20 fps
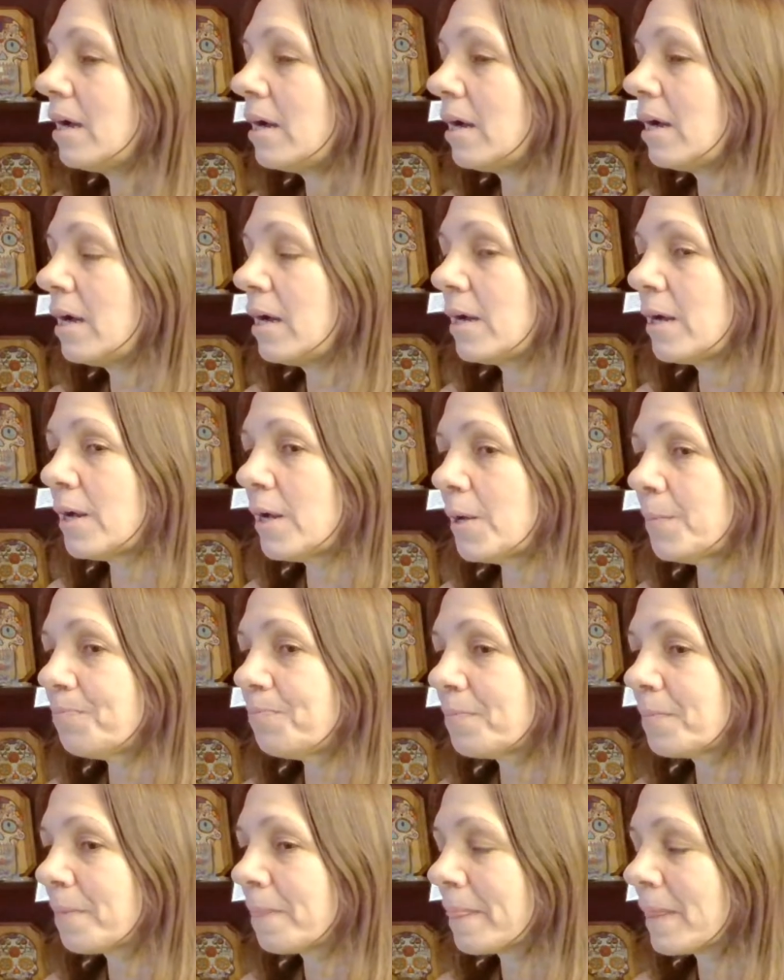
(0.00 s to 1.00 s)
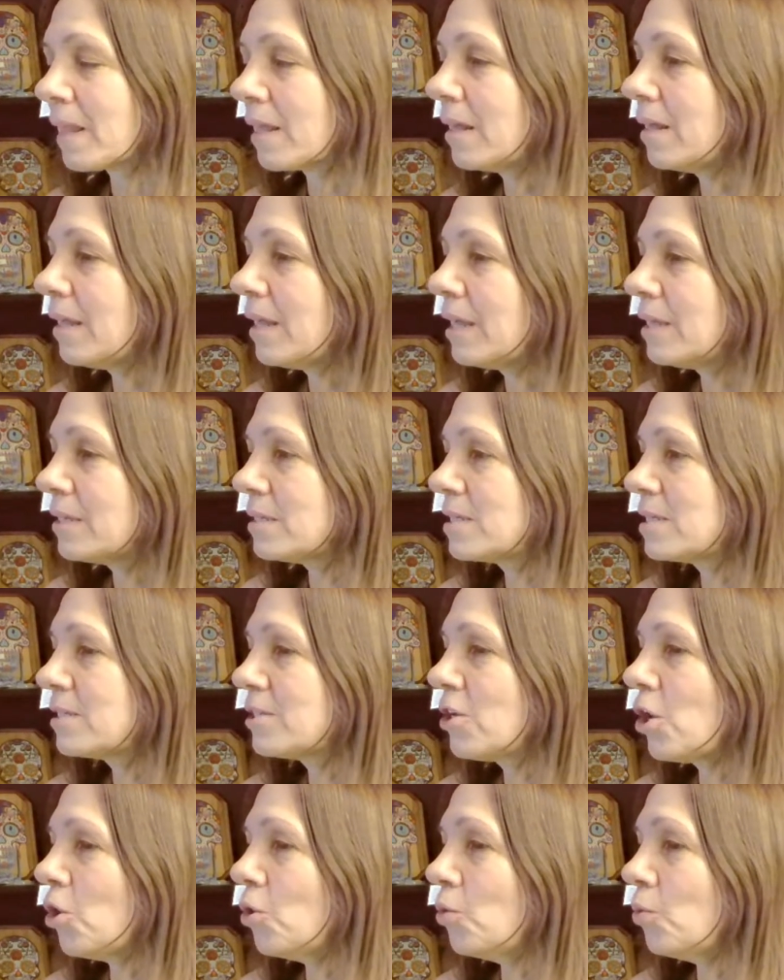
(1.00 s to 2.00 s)
Um,
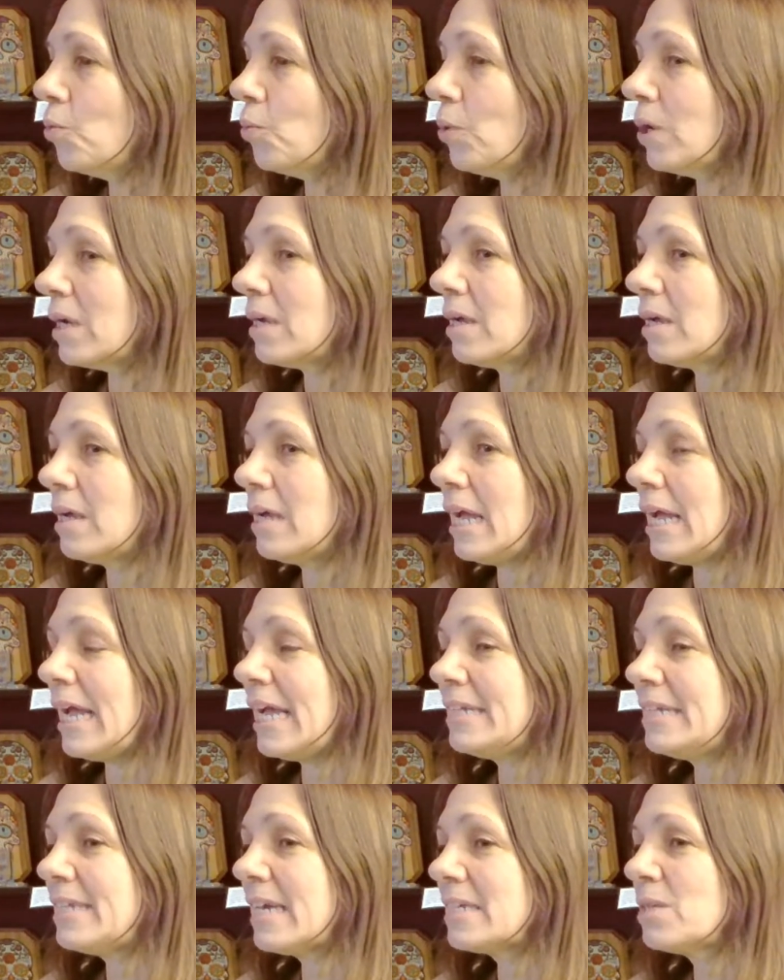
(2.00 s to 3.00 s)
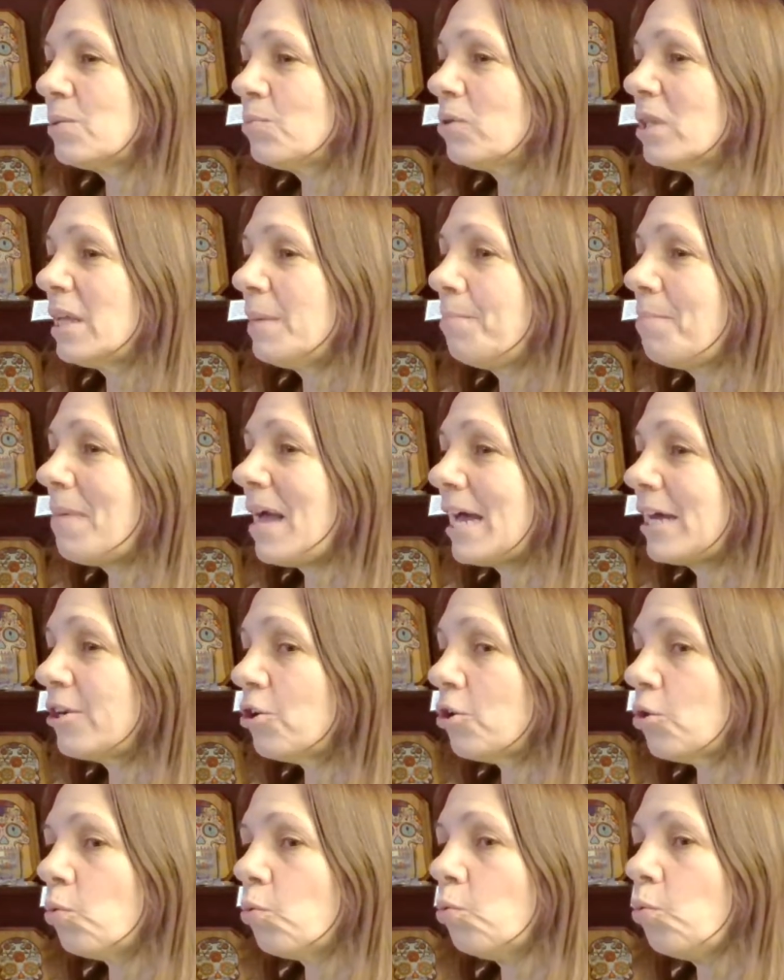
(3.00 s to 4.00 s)
so it doesn't really
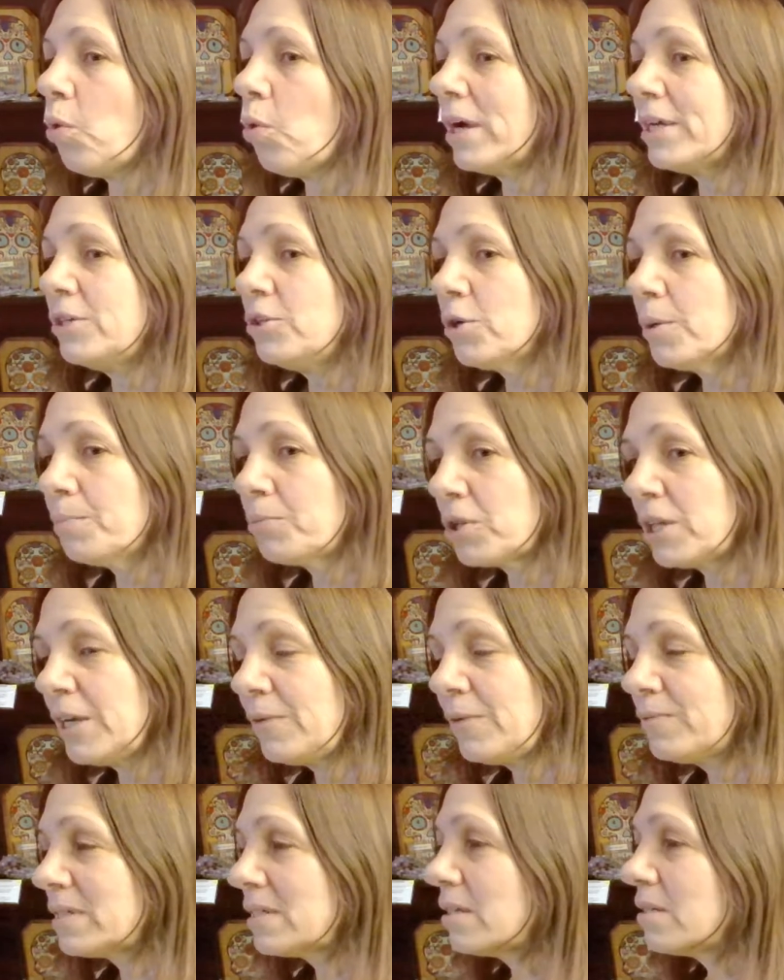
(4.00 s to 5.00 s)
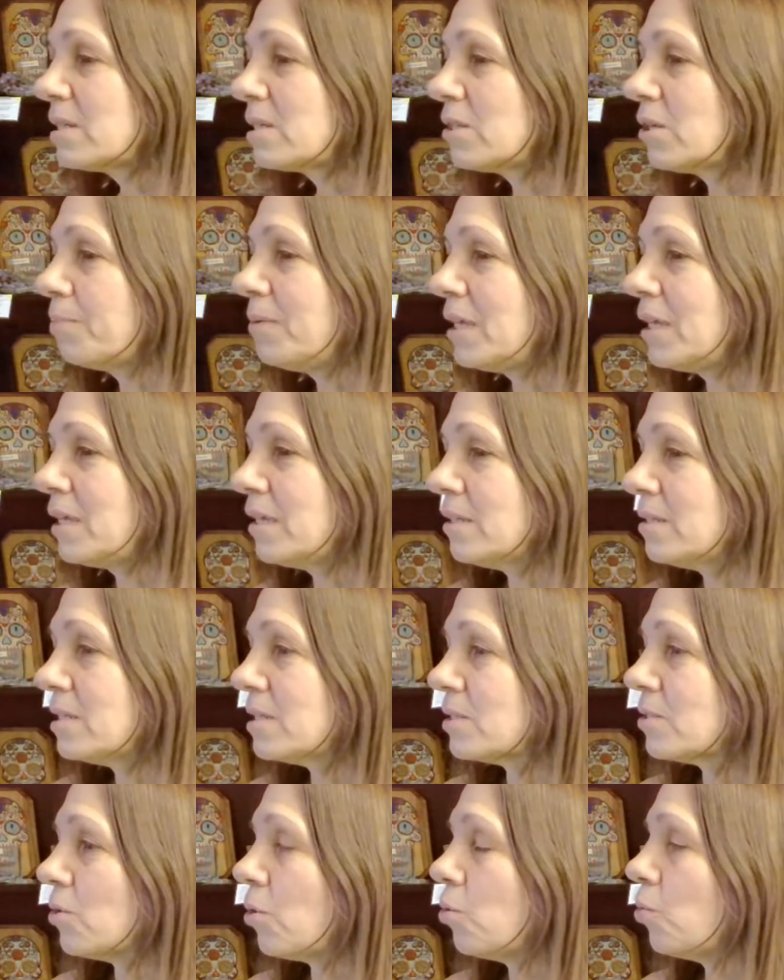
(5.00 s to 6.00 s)
matter what your belief system
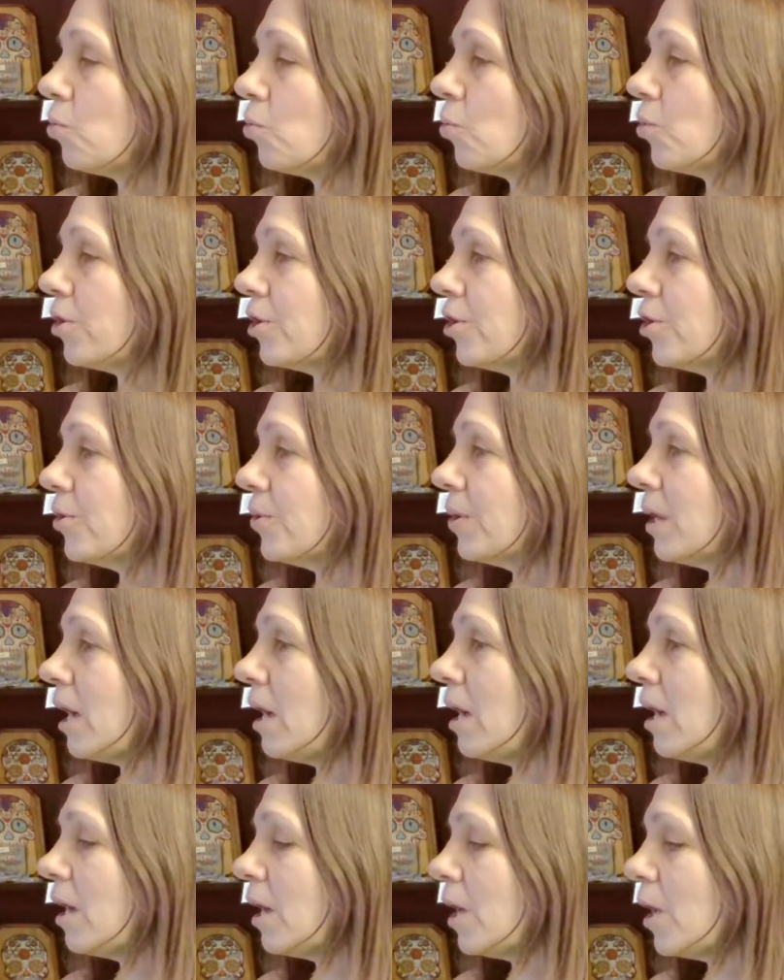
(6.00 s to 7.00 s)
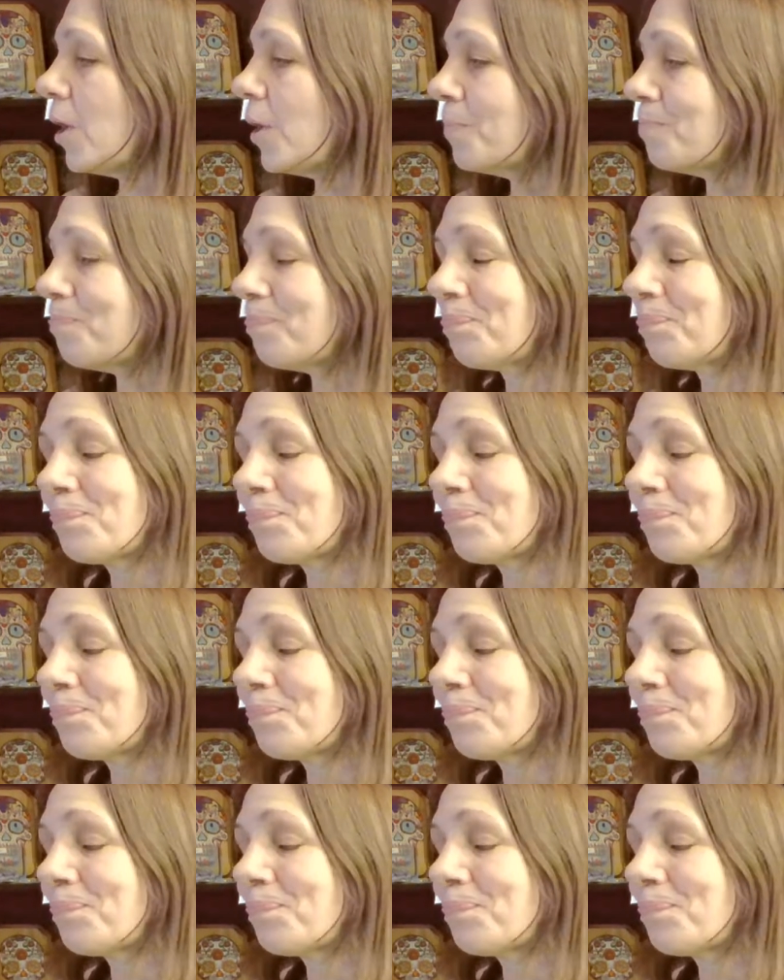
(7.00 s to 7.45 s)
is or um,